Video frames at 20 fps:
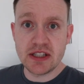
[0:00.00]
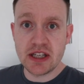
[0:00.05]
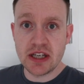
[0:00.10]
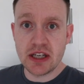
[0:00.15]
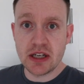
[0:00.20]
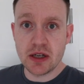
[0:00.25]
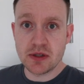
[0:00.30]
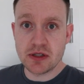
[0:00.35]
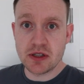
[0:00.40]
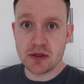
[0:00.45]

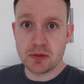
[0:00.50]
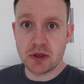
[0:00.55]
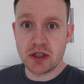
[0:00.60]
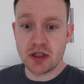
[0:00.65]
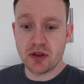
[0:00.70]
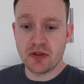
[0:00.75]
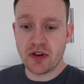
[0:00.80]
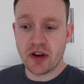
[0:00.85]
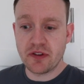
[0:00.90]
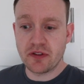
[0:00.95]
Tito's is my
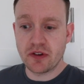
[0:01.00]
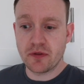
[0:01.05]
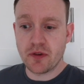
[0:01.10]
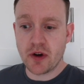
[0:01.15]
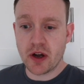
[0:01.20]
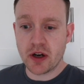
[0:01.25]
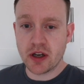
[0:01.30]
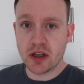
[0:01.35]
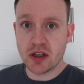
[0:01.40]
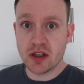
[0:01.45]
new favourite
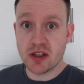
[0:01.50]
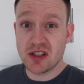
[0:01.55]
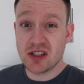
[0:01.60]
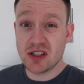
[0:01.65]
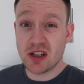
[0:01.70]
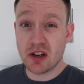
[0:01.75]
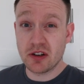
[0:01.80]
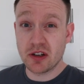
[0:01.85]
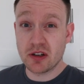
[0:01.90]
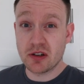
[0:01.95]
vodka.
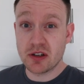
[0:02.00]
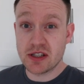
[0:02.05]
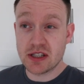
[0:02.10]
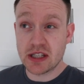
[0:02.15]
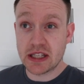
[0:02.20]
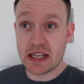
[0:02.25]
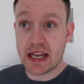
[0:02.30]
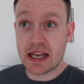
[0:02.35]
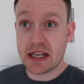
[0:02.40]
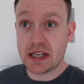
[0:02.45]
Sorry,
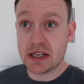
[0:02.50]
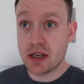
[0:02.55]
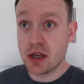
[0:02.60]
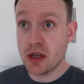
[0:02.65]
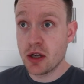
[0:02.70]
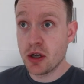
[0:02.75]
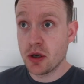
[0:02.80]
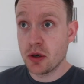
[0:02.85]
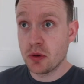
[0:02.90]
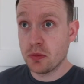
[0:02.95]
Crystal Head,
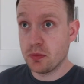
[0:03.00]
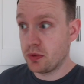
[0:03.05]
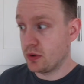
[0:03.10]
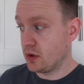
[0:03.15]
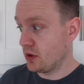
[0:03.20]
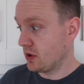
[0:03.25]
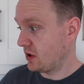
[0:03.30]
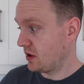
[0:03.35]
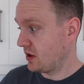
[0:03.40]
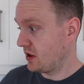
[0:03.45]

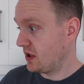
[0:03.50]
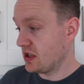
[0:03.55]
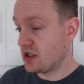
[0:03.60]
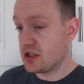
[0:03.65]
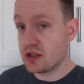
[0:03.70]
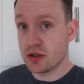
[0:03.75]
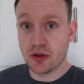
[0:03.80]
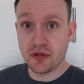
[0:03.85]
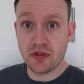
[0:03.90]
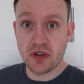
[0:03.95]
but this
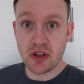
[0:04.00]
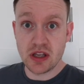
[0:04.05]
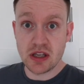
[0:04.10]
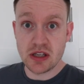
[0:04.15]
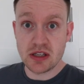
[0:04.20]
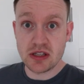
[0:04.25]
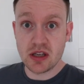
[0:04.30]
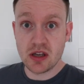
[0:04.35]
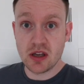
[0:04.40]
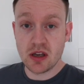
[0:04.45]
stuff
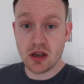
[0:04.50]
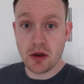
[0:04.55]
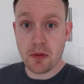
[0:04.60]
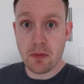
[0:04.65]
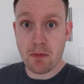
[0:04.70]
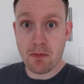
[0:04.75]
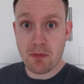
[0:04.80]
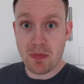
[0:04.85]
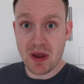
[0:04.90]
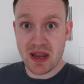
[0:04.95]
is
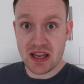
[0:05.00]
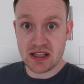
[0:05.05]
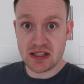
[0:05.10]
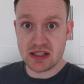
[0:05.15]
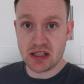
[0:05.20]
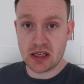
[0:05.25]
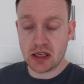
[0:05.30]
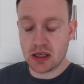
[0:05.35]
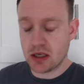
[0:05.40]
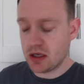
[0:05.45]

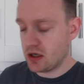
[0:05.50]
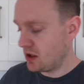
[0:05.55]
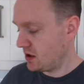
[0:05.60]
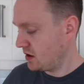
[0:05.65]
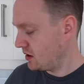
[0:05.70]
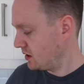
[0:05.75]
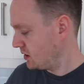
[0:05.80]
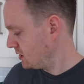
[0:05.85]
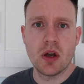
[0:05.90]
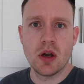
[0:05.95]
amazing.
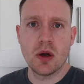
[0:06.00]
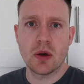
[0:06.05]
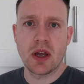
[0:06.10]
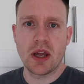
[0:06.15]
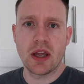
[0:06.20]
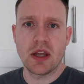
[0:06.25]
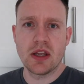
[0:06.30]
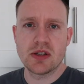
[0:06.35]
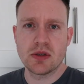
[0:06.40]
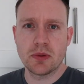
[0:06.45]

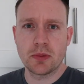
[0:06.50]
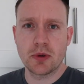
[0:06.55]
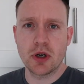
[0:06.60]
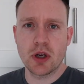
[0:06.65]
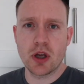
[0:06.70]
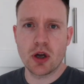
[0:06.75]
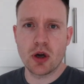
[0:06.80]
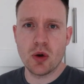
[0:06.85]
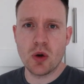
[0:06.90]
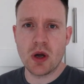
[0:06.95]
Okay, so I'm going
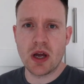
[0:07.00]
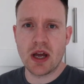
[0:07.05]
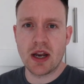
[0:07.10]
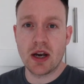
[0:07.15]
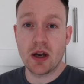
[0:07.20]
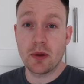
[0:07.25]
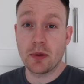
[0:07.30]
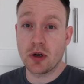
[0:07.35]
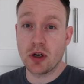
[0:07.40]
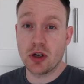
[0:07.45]
to go
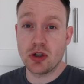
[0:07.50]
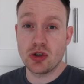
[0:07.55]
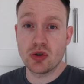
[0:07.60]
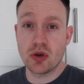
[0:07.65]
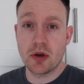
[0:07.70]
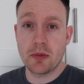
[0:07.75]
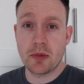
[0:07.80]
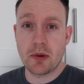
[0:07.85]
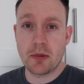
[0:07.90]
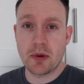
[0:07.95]
and I'm going to
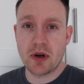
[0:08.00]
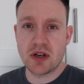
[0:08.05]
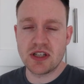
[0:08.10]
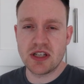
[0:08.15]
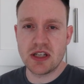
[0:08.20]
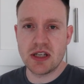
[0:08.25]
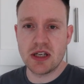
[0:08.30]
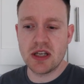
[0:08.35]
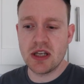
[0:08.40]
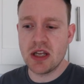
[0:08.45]
enjoy my
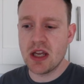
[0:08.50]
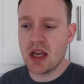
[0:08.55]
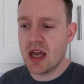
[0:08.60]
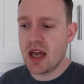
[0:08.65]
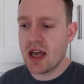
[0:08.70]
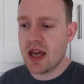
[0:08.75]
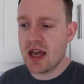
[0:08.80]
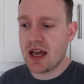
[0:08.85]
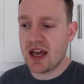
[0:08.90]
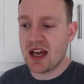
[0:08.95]
martini
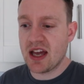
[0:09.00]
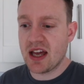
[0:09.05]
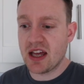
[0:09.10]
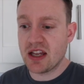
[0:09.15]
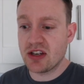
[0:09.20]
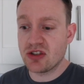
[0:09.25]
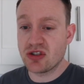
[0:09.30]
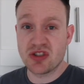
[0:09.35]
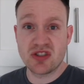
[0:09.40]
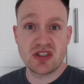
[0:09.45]

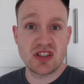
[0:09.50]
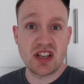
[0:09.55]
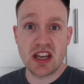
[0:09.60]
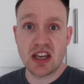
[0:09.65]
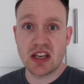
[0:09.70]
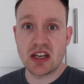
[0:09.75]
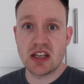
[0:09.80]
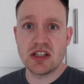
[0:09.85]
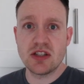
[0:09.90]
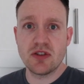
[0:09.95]
and just
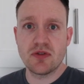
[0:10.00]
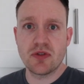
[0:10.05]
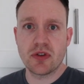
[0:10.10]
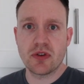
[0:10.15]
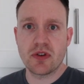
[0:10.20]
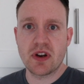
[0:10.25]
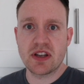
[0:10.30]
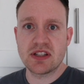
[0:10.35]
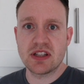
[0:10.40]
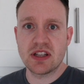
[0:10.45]
take it easy for
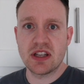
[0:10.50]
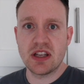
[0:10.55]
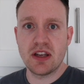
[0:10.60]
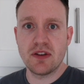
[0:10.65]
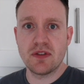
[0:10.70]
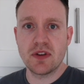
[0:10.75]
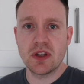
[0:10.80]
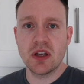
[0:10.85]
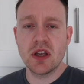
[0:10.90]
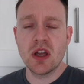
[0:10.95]
the rest of the
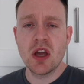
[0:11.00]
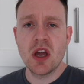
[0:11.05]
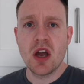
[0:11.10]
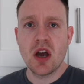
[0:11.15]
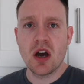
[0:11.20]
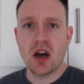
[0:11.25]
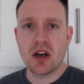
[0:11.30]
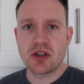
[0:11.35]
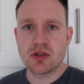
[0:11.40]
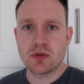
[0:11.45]
evening.
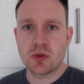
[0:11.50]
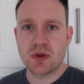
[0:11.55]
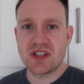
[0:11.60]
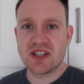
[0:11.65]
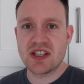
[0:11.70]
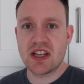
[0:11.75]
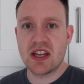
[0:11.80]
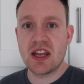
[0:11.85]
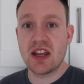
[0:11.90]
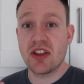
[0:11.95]
I just want
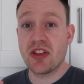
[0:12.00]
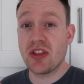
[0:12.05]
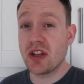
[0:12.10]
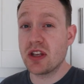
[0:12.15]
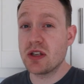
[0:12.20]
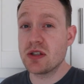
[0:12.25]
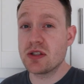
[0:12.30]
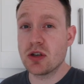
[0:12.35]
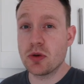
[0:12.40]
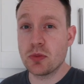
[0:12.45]
to say
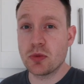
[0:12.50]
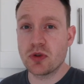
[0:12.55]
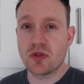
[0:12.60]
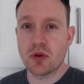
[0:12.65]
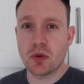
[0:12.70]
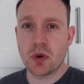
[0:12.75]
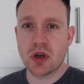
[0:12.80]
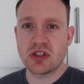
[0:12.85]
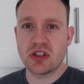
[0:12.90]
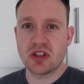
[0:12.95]
thank you so much
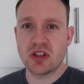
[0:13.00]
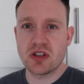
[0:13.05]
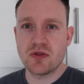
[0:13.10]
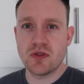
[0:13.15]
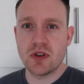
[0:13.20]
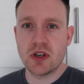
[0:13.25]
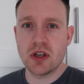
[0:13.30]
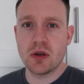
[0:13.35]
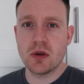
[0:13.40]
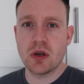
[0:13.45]
for watching this
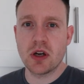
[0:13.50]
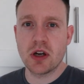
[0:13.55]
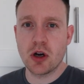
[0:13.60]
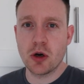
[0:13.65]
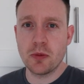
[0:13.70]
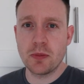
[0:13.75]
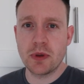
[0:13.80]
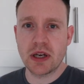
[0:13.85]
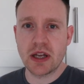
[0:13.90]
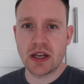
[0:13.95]
video. I
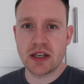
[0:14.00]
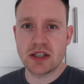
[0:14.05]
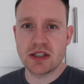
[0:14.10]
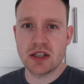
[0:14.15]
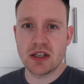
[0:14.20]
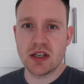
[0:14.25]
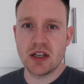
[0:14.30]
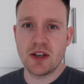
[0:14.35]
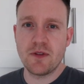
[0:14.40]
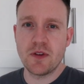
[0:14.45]
hope you liked
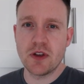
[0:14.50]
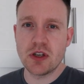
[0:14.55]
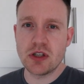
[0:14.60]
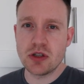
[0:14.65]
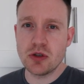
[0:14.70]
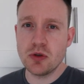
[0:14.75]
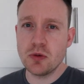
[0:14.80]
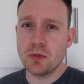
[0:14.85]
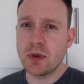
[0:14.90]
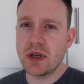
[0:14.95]
it. If you
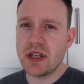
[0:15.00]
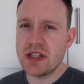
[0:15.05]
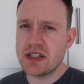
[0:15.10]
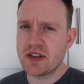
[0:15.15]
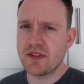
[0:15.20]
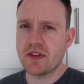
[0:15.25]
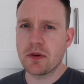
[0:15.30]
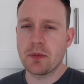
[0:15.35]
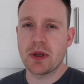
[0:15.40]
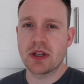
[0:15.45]
do, please
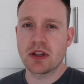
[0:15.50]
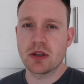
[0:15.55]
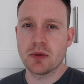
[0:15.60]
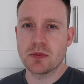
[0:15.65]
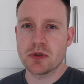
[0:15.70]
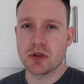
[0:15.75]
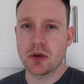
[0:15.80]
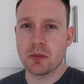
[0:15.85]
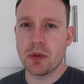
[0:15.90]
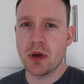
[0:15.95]
give it a big
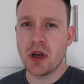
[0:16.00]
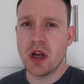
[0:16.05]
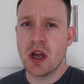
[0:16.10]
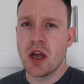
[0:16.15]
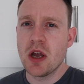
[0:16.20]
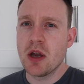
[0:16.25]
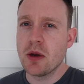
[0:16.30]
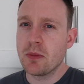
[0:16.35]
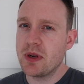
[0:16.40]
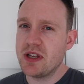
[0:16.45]
thumbs up.
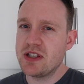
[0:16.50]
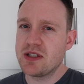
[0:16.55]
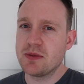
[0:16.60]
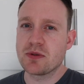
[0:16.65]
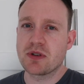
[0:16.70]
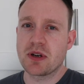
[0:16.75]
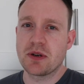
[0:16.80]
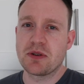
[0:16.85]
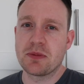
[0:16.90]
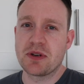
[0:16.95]
Please
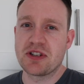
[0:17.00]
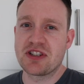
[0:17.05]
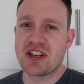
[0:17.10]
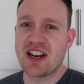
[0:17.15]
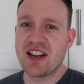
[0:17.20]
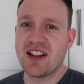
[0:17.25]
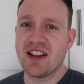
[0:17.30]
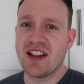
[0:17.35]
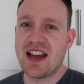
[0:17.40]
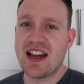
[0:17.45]
subscribe to my
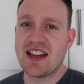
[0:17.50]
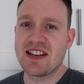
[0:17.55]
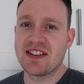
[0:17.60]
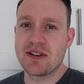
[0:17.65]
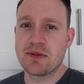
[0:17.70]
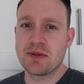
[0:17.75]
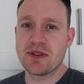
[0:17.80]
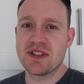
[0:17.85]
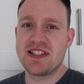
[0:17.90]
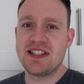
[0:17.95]
channel and
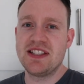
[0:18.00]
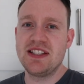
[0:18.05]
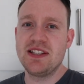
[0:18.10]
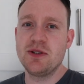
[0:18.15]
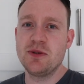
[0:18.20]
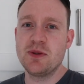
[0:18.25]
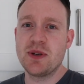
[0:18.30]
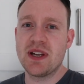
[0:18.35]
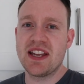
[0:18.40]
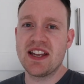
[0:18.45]
I will see
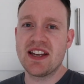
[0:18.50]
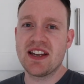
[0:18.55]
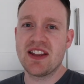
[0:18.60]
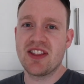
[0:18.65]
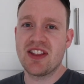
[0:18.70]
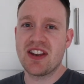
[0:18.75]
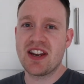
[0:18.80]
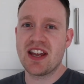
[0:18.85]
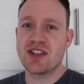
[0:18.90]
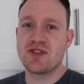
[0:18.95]
you
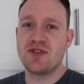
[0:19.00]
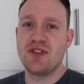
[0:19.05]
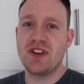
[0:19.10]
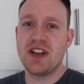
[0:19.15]
in the next